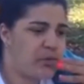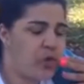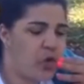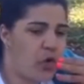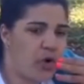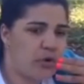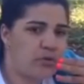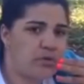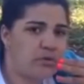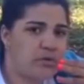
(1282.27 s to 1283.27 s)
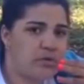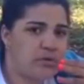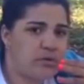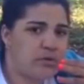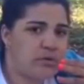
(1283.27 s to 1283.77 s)
pulled
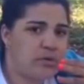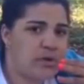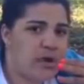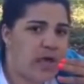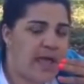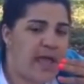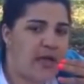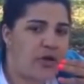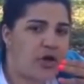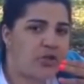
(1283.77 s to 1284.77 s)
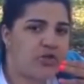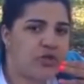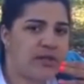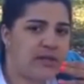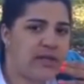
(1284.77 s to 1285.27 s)
and are
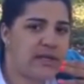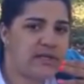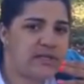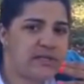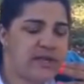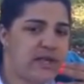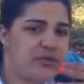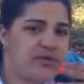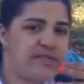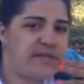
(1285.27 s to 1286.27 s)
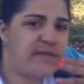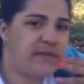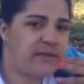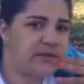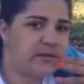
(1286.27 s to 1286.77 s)
doing things and
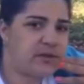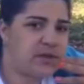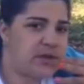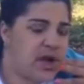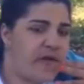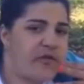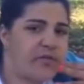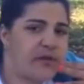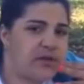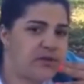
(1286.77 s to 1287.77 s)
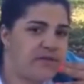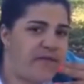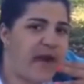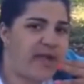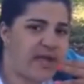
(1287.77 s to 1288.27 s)
receiving government
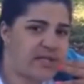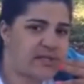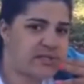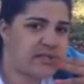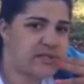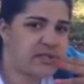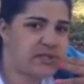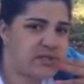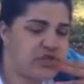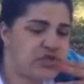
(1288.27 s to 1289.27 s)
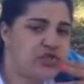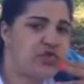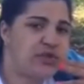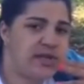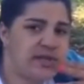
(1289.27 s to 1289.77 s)
finances to
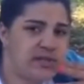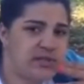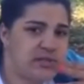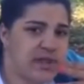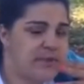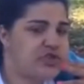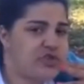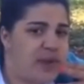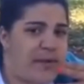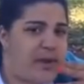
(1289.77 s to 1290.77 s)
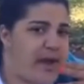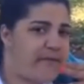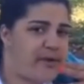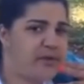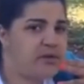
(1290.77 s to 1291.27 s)
do things that Mr. Raymond
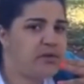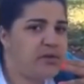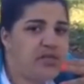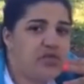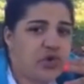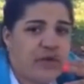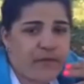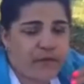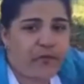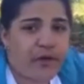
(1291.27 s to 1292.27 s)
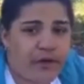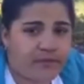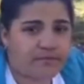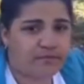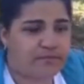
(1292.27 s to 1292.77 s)
Ivy is doing for free
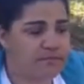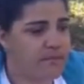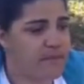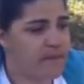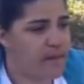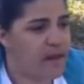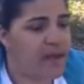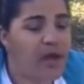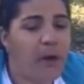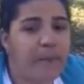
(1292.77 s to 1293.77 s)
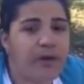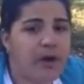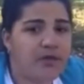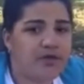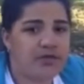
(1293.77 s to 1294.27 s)
and helping
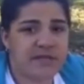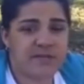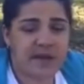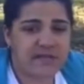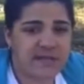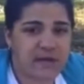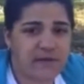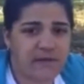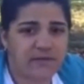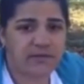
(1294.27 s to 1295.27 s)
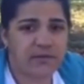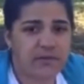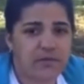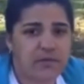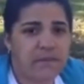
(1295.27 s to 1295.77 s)
others as myself,
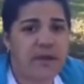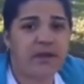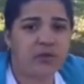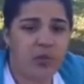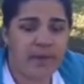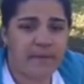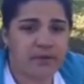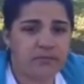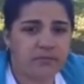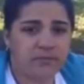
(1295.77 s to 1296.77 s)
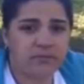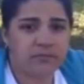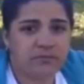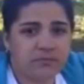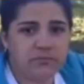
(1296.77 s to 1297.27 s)
men and women,
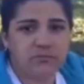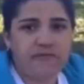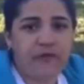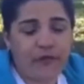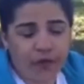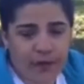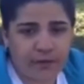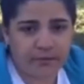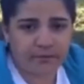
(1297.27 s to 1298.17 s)
for free.